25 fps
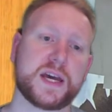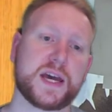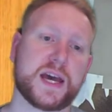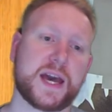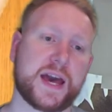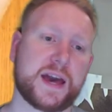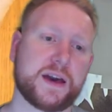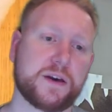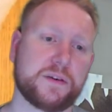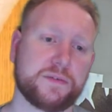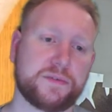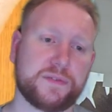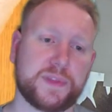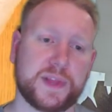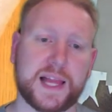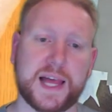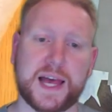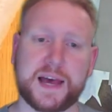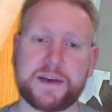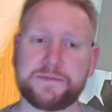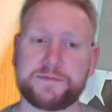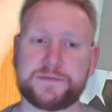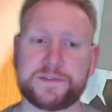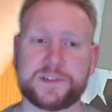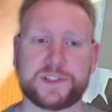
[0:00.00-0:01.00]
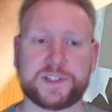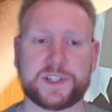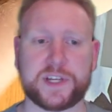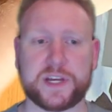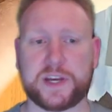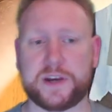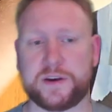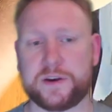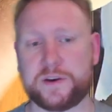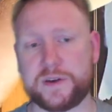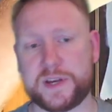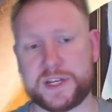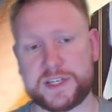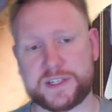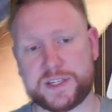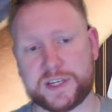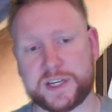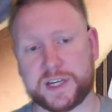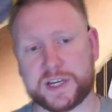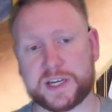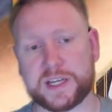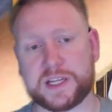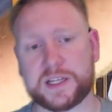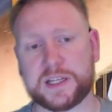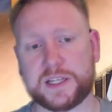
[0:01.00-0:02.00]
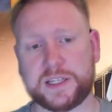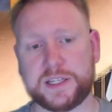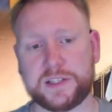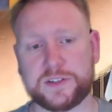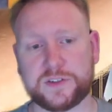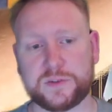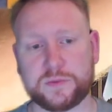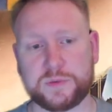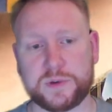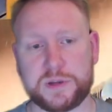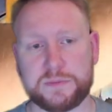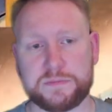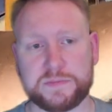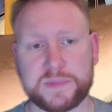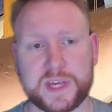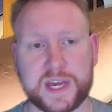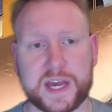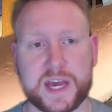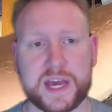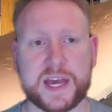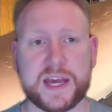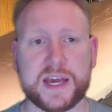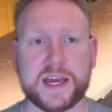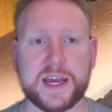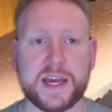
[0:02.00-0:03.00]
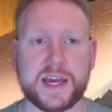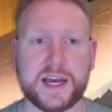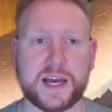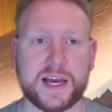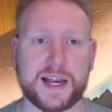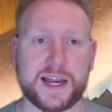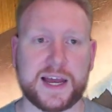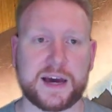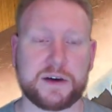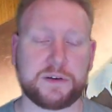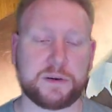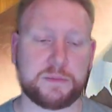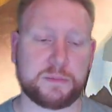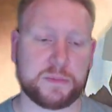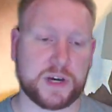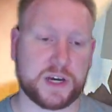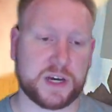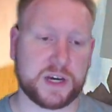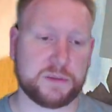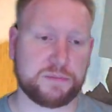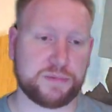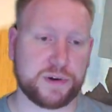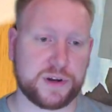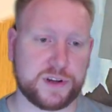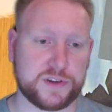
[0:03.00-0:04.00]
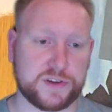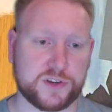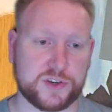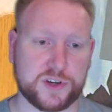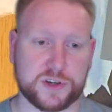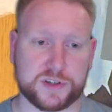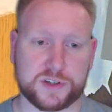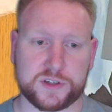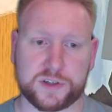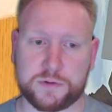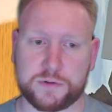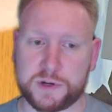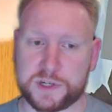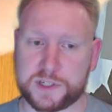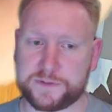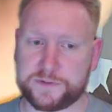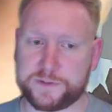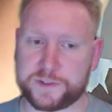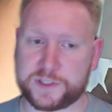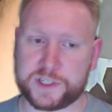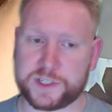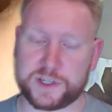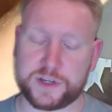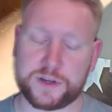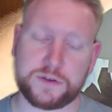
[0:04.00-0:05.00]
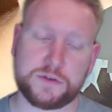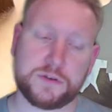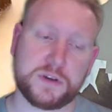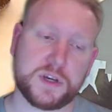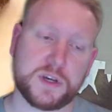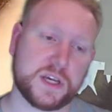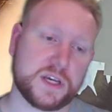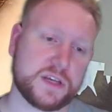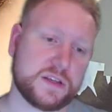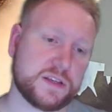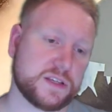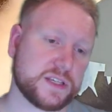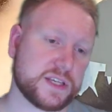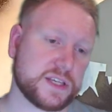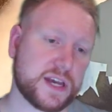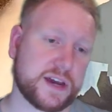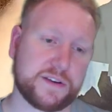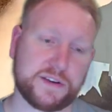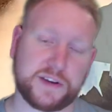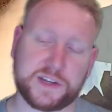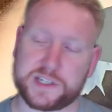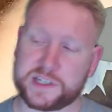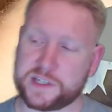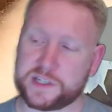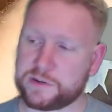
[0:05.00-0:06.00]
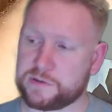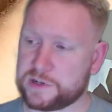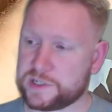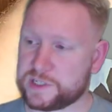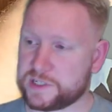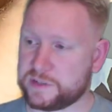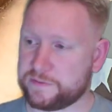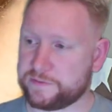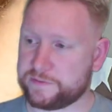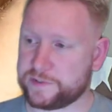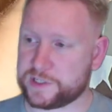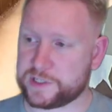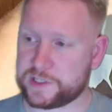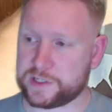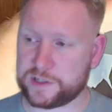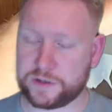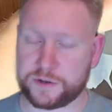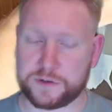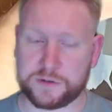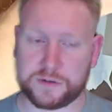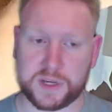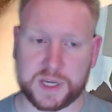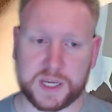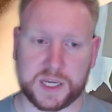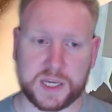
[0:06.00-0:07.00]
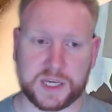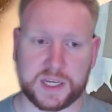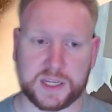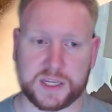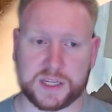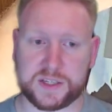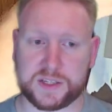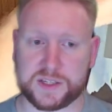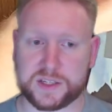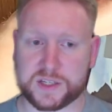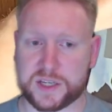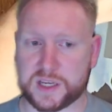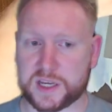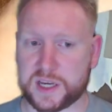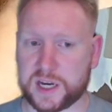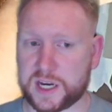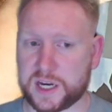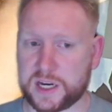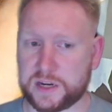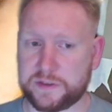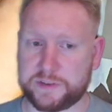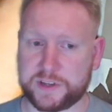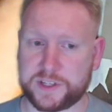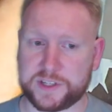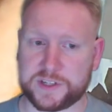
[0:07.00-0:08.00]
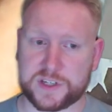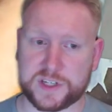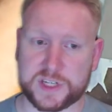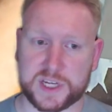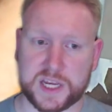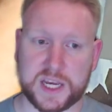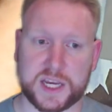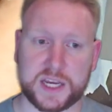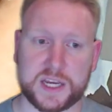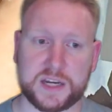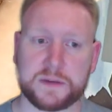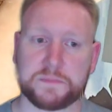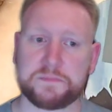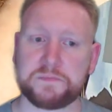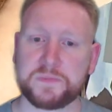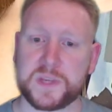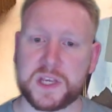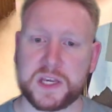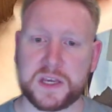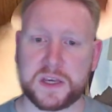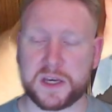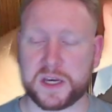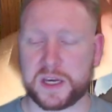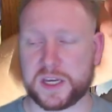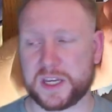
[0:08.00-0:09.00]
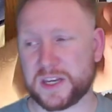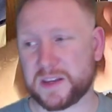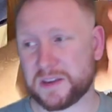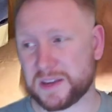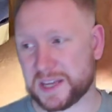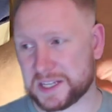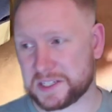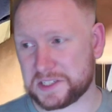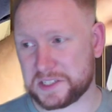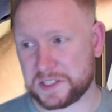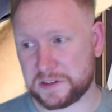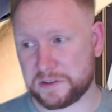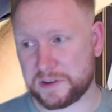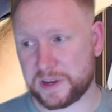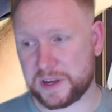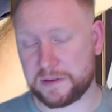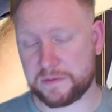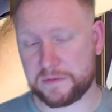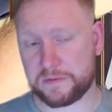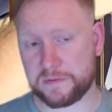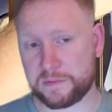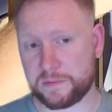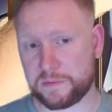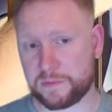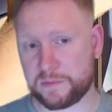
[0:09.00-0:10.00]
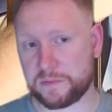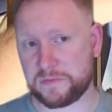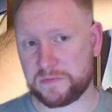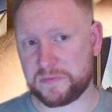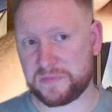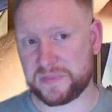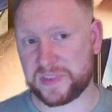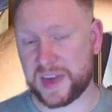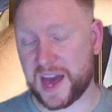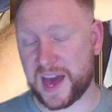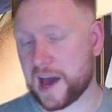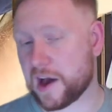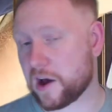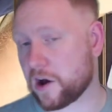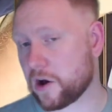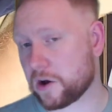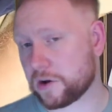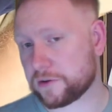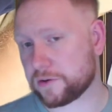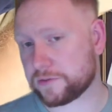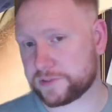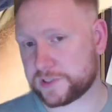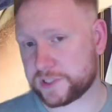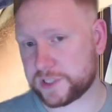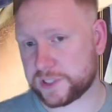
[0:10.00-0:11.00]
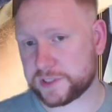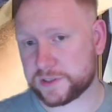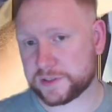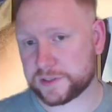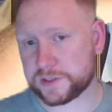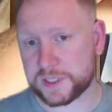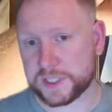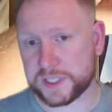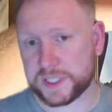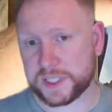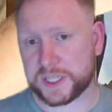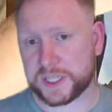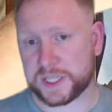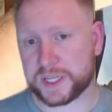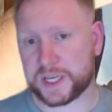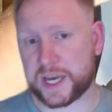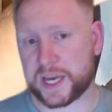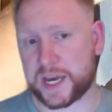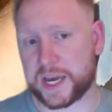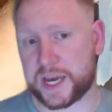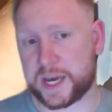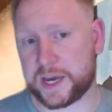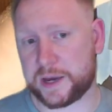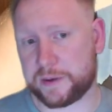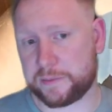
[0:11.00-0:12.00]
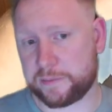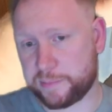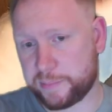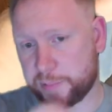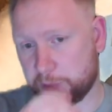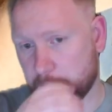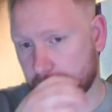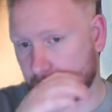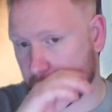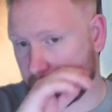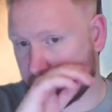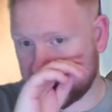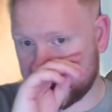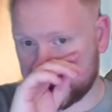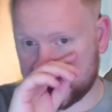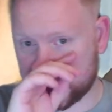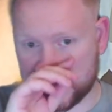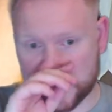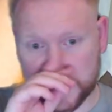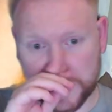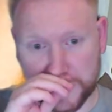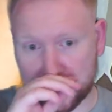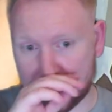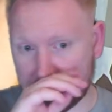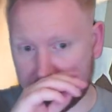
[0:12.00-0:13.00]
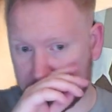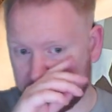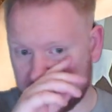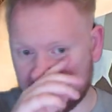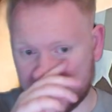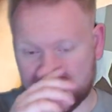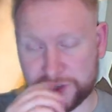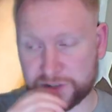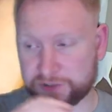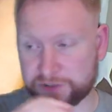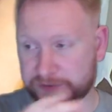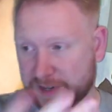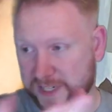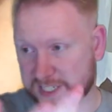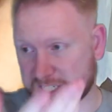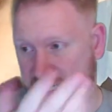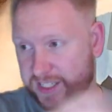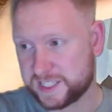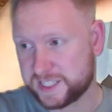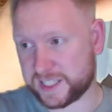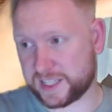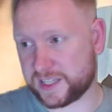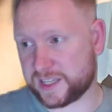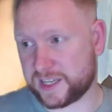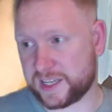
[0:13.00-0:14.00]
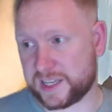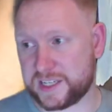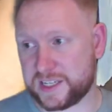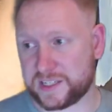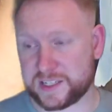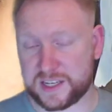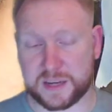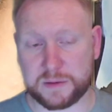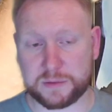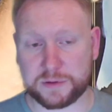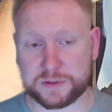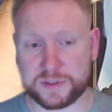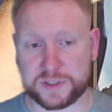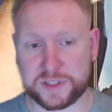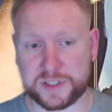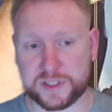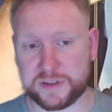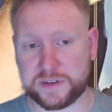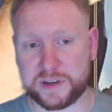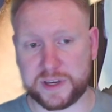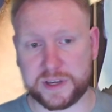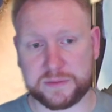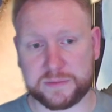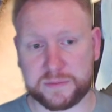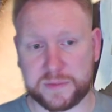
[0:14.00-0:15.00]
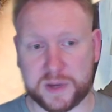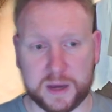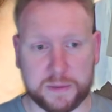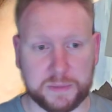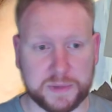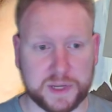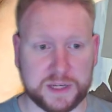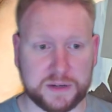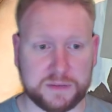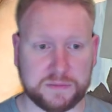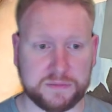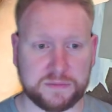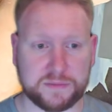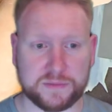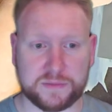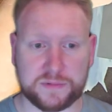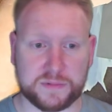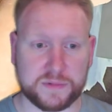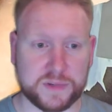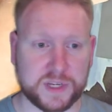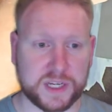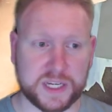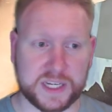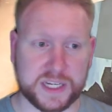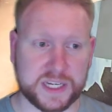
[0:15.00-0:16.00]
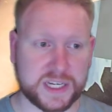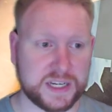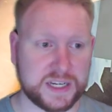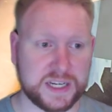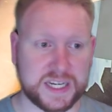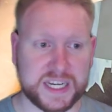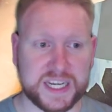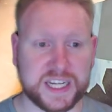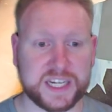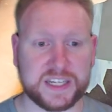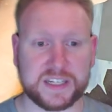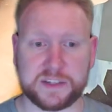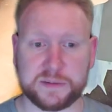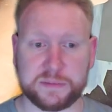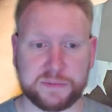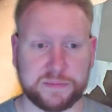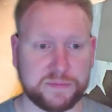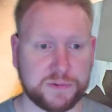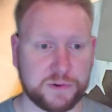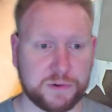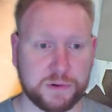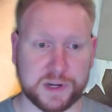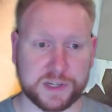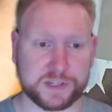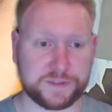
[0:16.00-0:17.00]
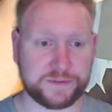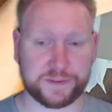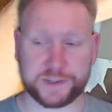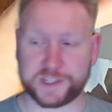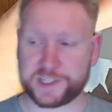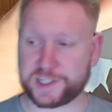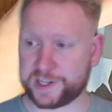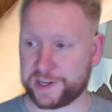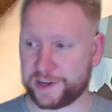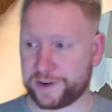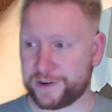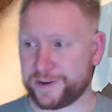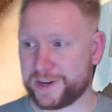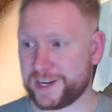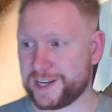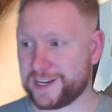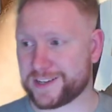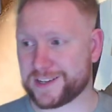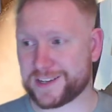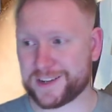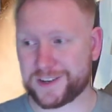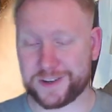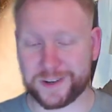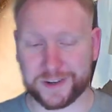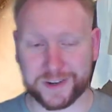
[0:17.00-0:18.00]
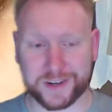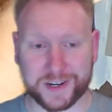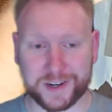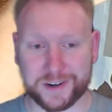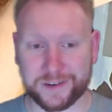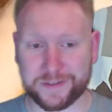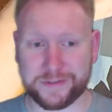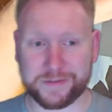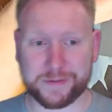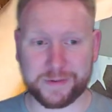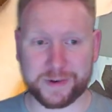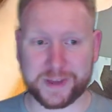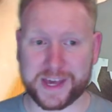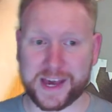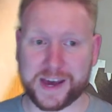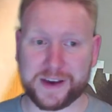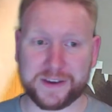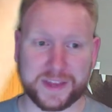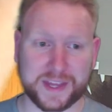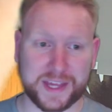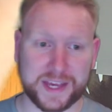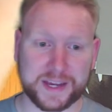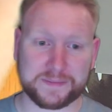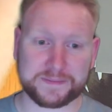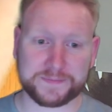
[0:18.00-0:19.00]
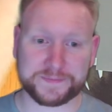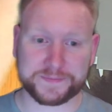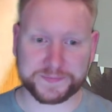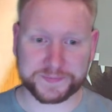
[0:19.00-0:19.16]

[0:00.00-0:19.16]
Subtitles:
health left, so it's a clean sweep there, allowing my Prince John to quest for 2. This character questing for 2 is kind of insane. You don't get to do it that often, but when you do, it's just fantastic that he's able to do it. I mean, he didn't need to quest for 2. He's good enough without that.